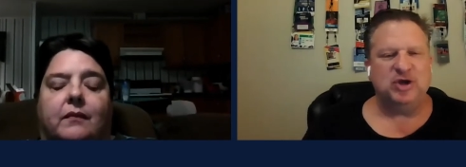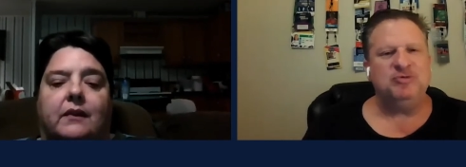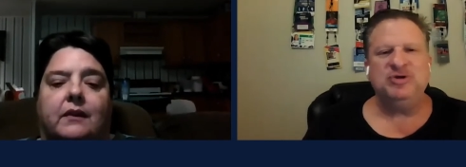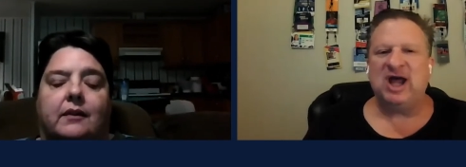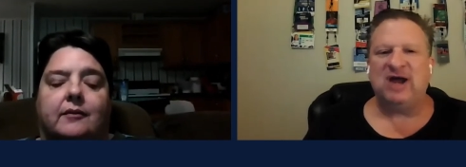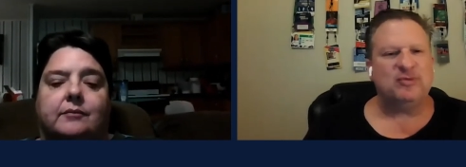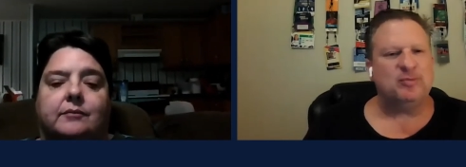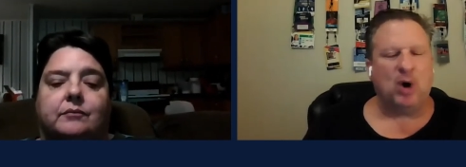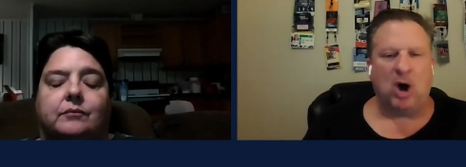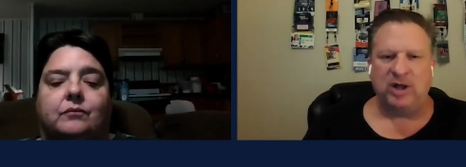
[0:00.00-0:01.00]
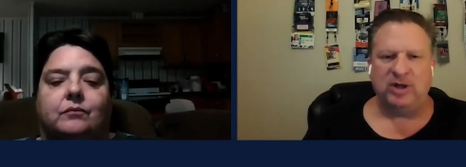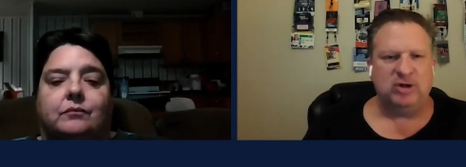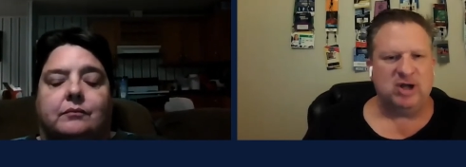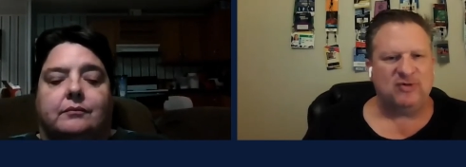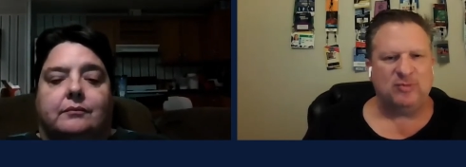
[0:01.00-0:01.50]
Speaker 1: you never bought, you
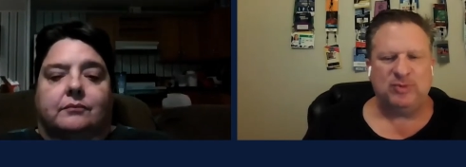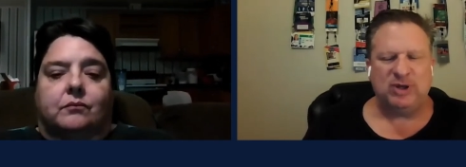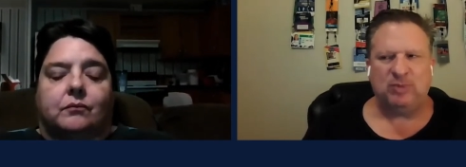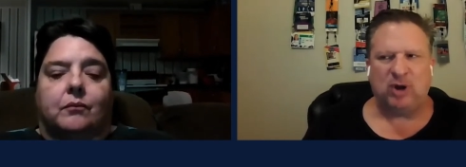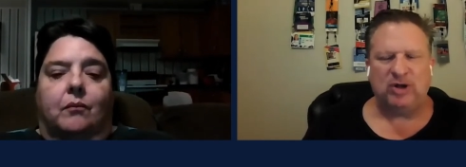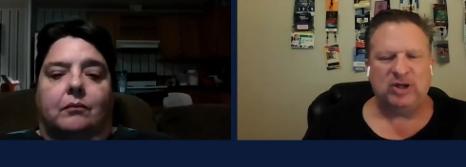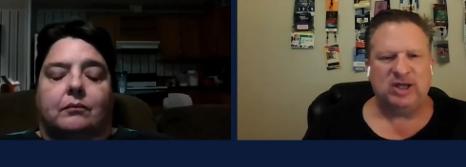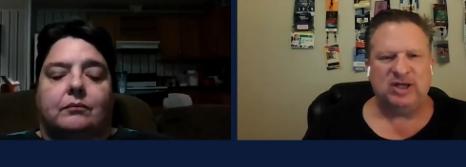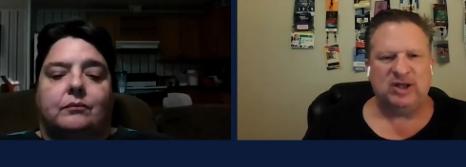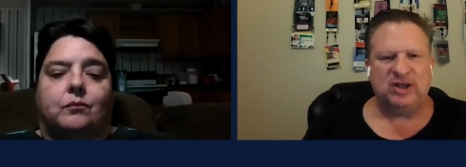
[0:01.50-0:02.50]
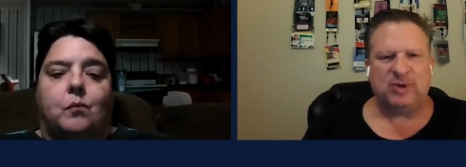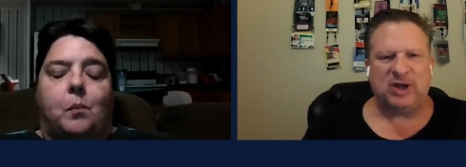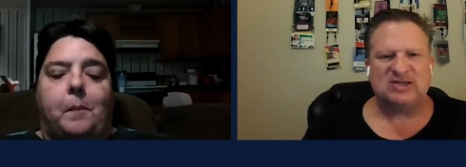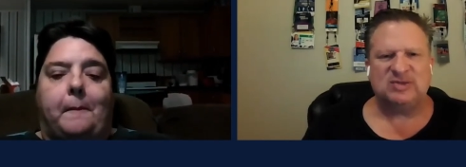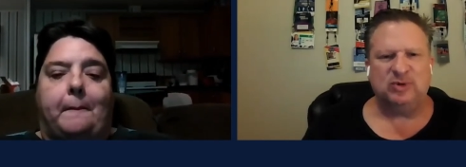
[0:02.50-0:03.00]
never bought into the
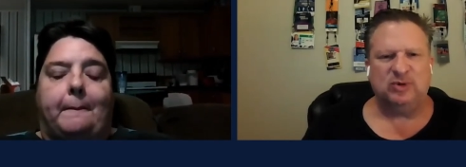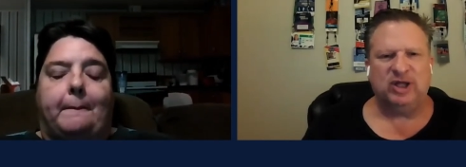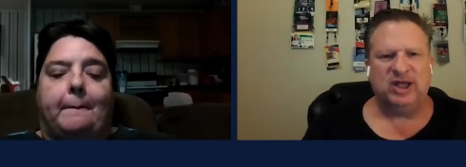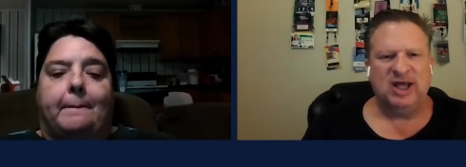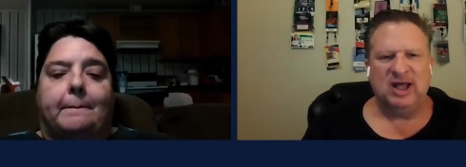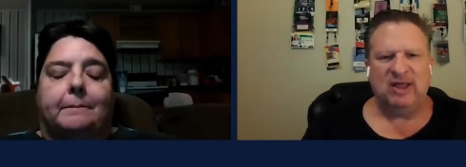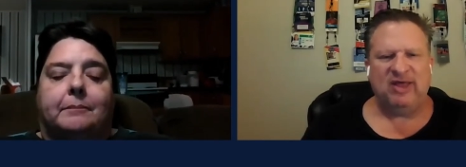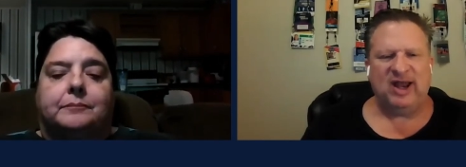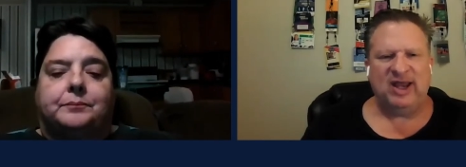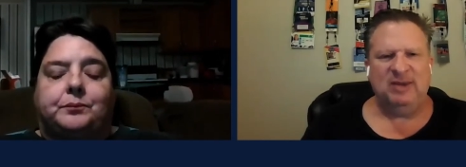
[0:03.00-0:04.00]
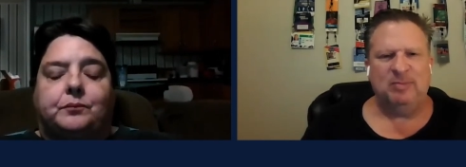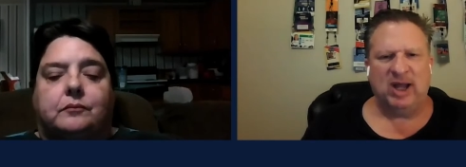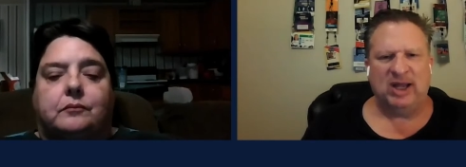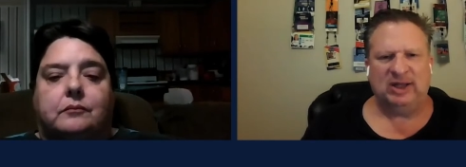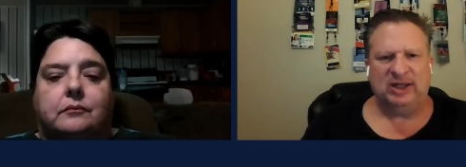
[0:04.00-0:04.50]
possibility that he
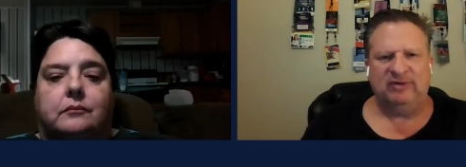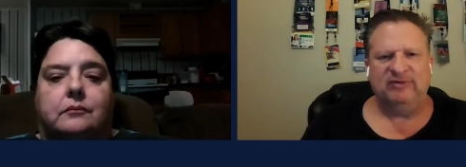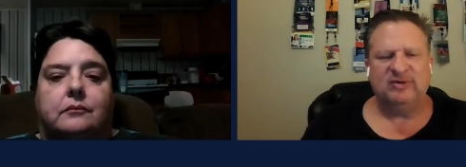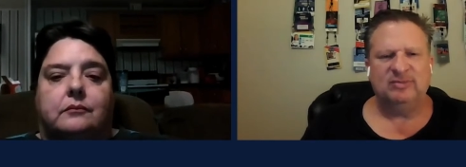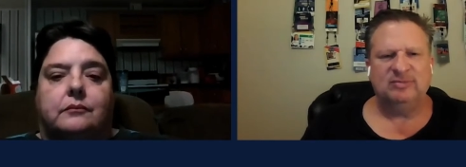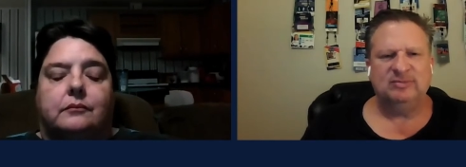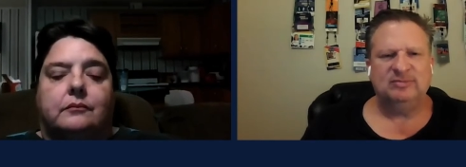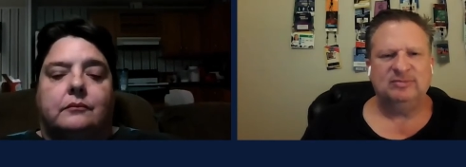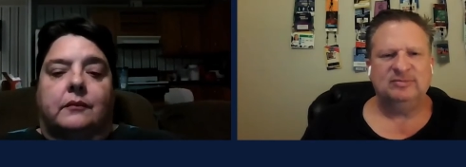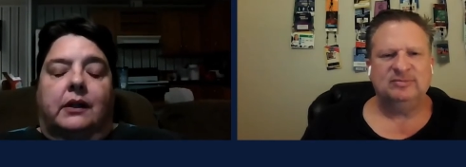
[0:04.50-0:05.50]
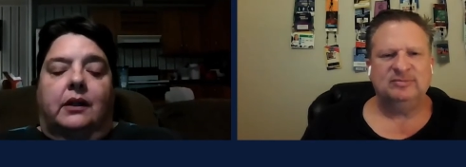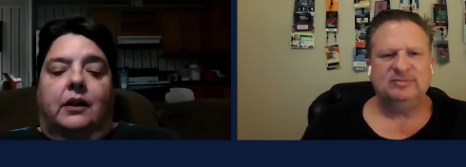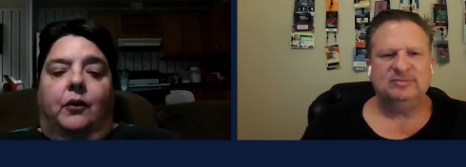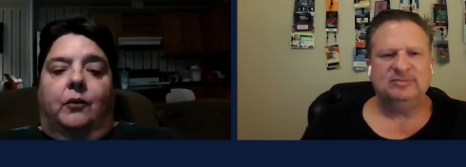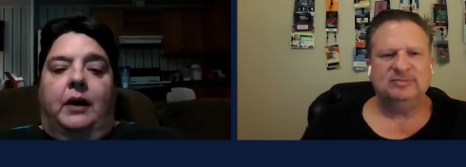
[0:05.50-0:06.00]
might leave.
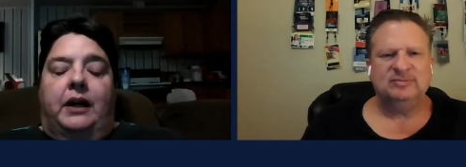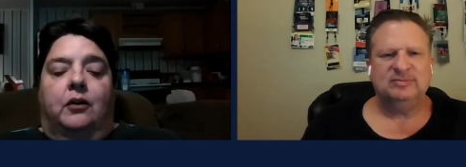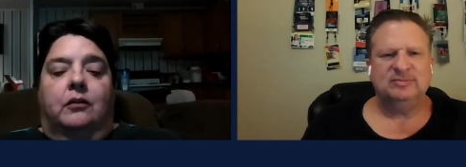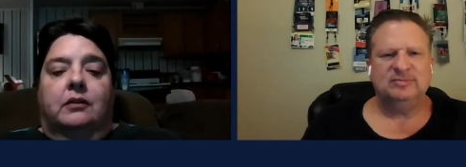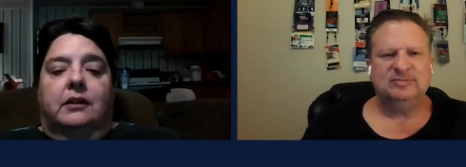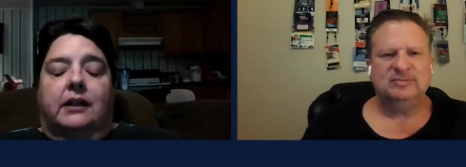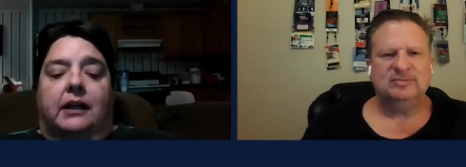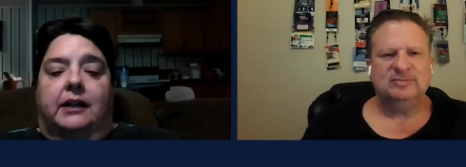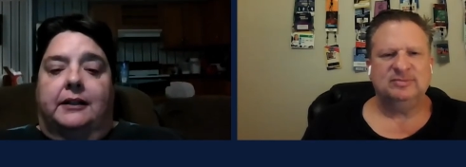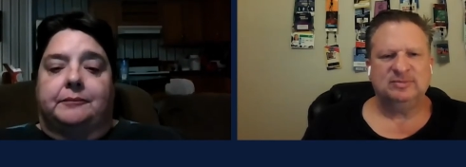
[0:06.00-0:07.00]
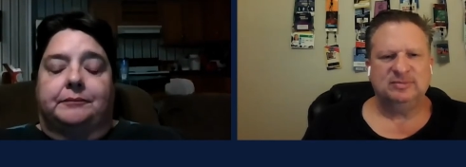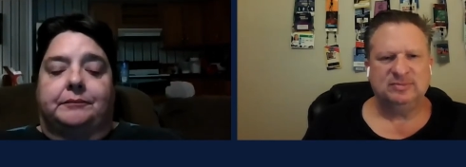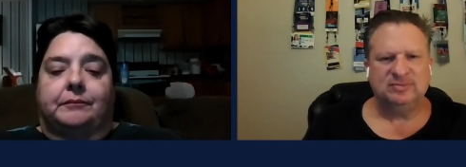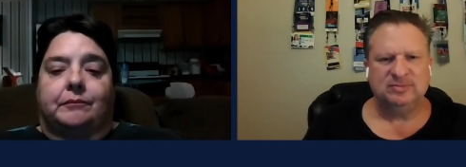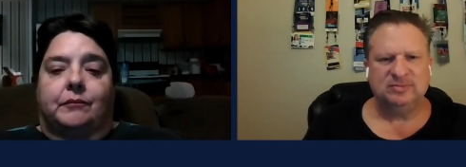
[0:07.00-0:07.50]
Speaker 2: Well, um,
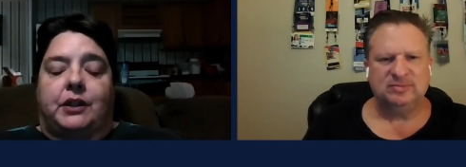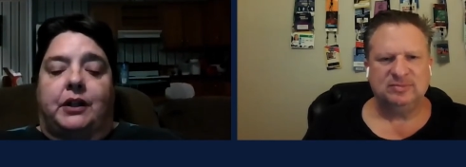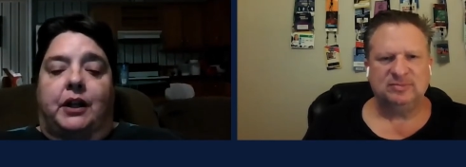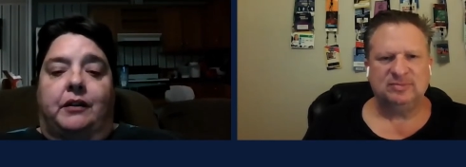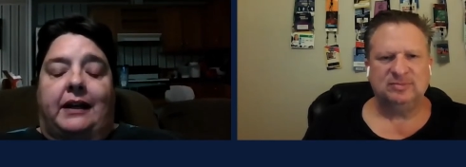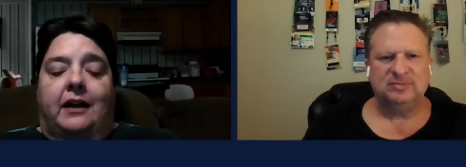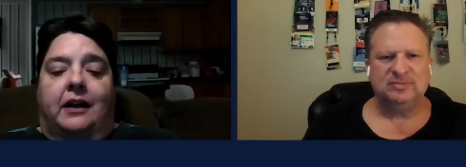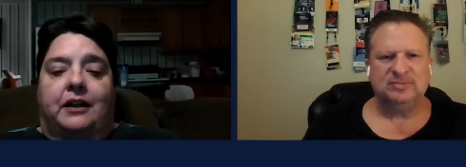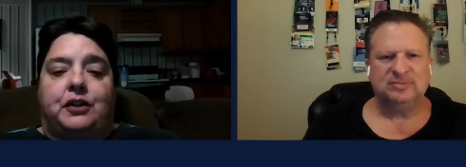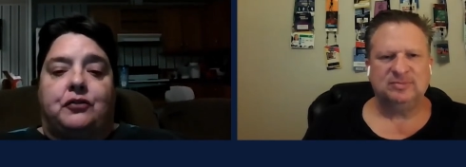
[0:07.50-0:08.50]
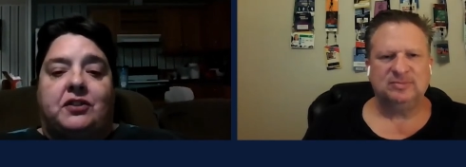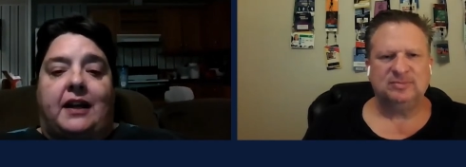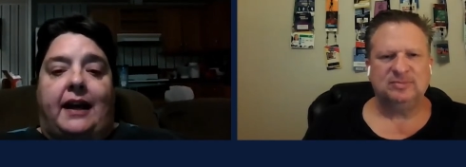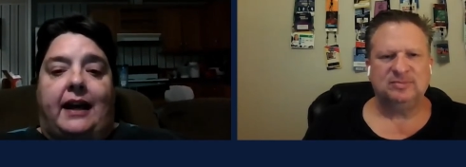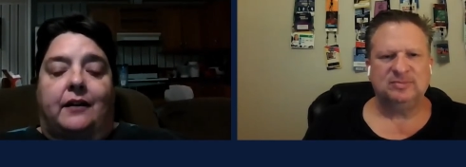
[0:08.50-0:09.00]
you know, they got a new
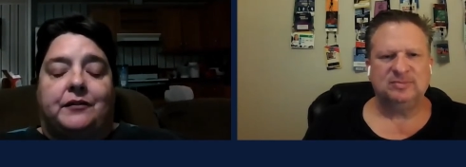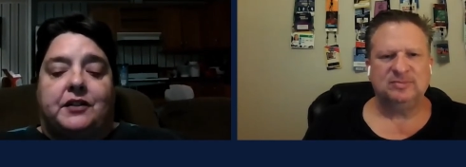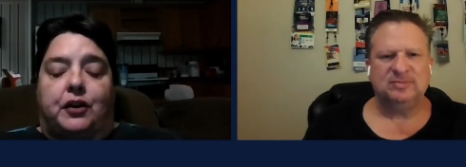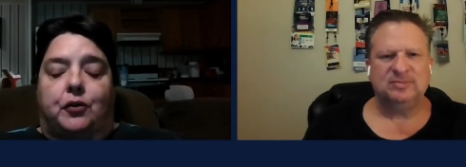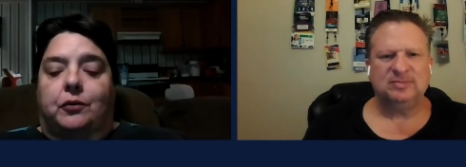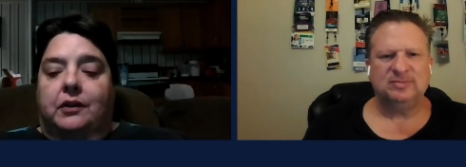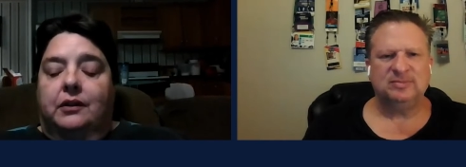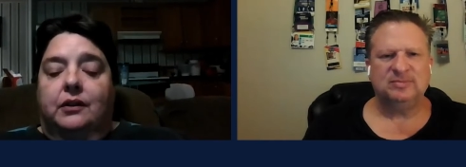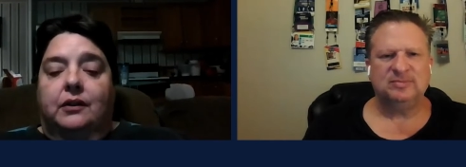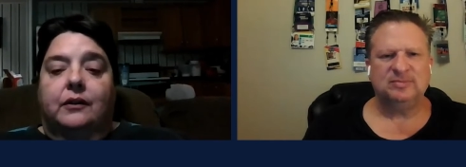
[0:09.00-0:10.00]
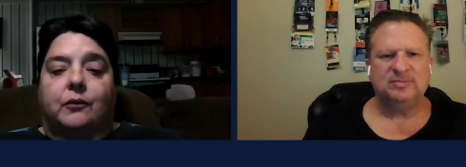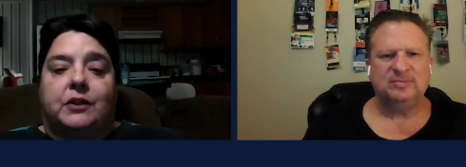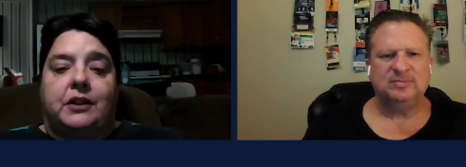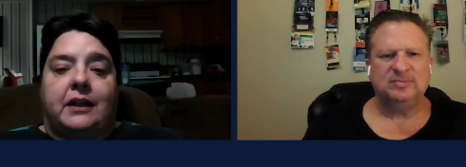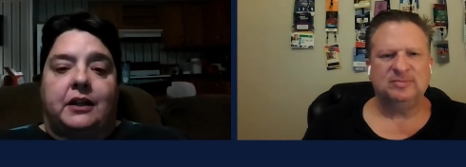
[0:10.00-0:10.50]
staff. So when you
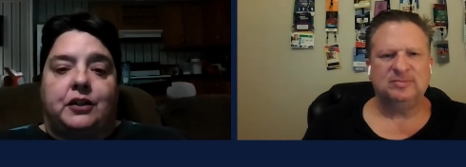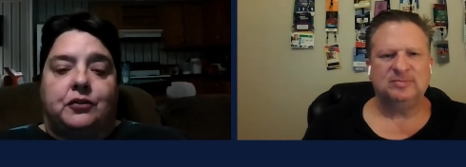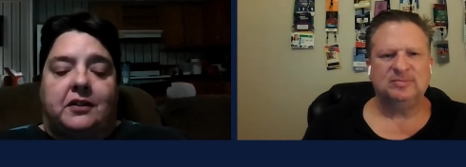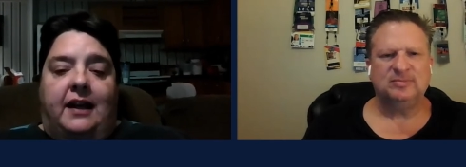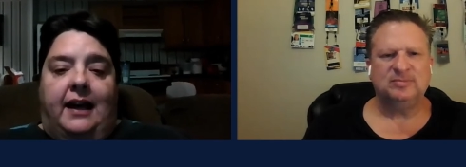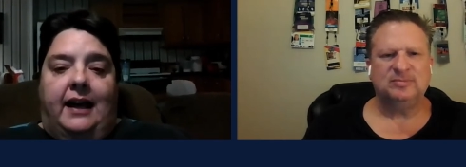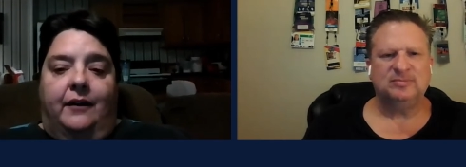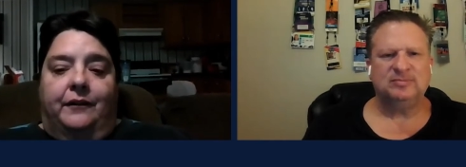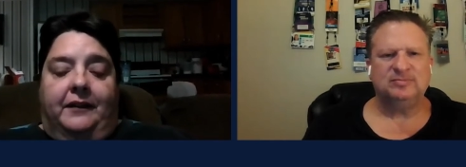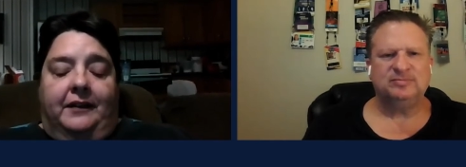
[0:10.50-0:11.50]
get a new staff,